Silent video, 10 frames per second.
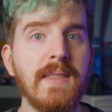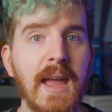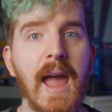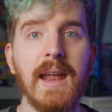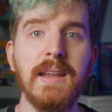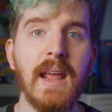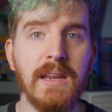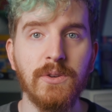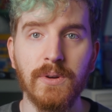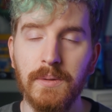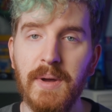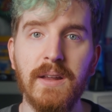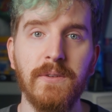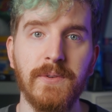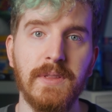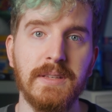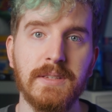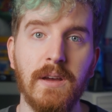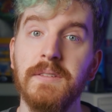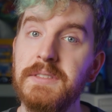they added a neural model for this,
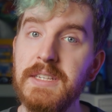called